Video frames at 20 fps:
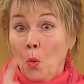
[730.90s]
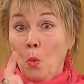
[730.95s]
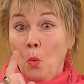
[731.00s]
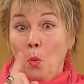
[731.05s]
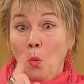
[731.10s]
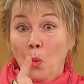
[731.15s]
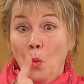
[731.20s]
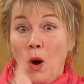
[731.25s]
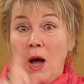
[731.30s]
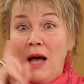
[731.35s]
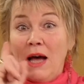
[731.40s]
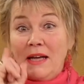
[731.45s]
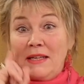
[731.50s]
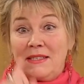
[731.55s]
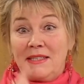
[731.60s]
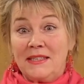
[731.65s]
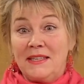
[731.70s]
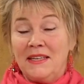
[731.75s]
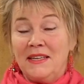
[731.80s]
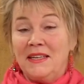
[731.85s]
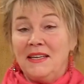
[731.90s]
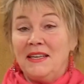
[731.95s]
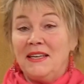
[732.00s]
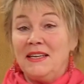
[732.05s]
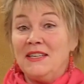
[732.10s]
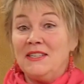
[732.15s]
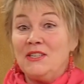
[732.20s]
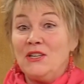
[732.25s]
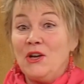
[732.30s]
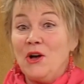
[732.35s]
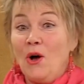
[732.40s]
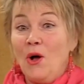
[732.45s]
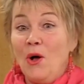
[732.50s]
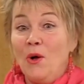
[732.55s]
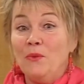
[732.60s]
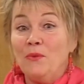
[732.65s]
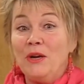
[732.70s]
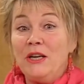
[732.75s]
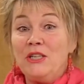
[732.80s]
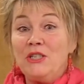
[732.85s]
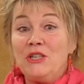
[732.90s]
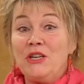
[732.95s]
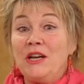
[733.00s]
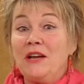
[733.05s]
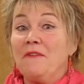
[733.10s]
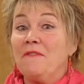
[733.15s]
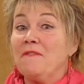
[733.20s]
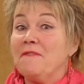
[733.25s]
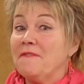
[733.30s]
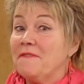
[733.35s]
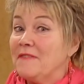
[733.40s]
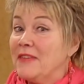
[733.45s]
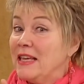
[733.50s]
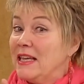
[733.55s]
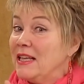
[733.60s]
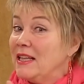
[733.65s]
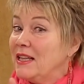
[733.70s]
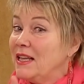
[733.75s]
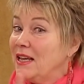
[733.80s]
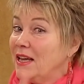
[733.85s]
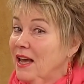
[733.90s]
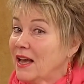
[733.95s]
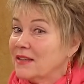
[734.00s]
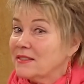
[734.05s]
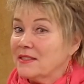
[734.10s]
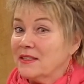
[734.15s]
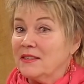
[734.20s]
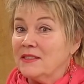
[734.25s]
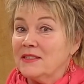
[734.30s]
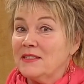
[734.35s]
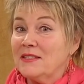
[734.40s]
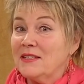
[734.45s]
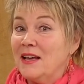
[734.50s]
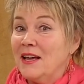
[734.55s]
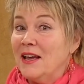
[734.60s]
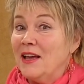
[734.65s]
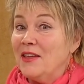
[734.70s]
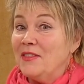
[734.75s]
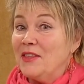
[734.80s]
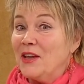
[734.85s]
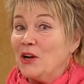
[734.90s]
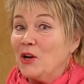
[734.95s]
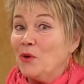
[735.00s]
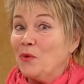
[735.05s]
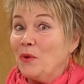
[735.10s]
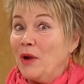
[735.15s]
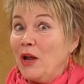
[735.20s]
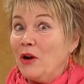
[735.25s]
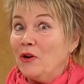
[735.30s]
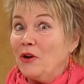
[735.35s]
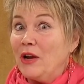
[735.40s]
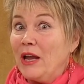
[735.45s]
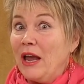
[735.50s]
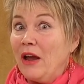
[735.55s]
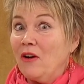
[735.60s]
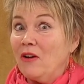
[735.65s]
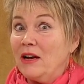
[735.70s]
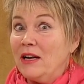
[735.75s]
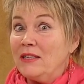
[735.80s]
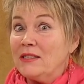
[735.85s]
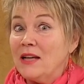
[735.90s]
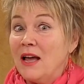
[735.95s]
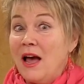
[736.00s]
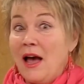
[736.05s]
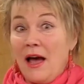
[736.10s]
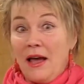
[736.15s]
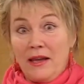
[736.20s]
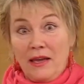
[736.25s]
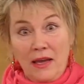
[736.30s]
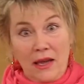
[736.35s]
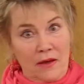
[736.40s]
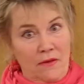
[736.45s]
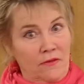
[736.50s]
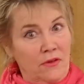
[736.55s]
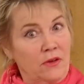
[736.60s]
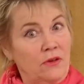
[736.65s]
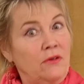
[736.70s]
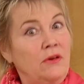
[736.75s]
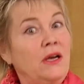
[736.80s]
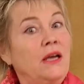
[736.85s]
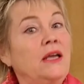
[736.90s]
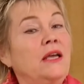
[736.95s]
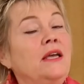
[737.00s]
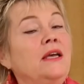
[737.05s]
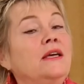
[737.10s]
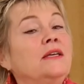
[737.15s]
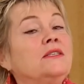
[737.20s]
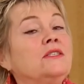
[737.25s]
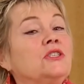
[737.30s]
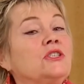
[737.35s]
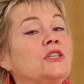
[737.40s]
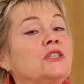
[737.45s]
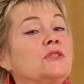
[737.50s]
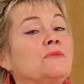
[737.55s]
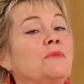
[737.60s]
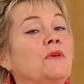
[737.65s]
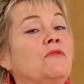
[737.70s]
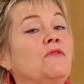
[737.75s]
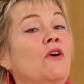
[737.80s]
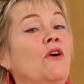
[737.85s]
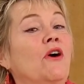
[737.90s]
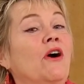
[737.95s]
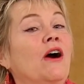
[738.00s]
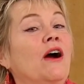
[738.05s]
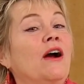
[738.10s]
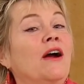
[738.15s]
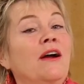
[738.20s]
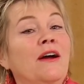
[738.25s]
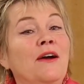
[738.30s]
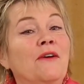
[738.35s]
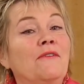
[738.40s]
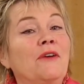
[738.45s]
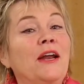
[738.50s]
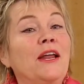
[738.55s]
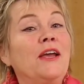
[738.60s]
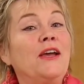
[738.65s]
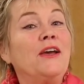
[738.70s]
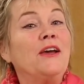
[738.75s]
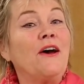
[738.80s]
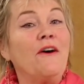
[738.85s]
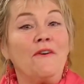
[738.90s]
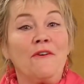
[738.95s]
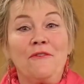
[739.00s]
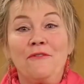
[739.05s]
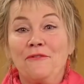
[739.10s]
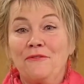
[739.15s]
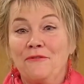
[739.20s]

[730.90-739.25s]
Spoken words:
What is the all-reaching feeling essence that Creator carries? I gave you a hint just before. Ready? Go.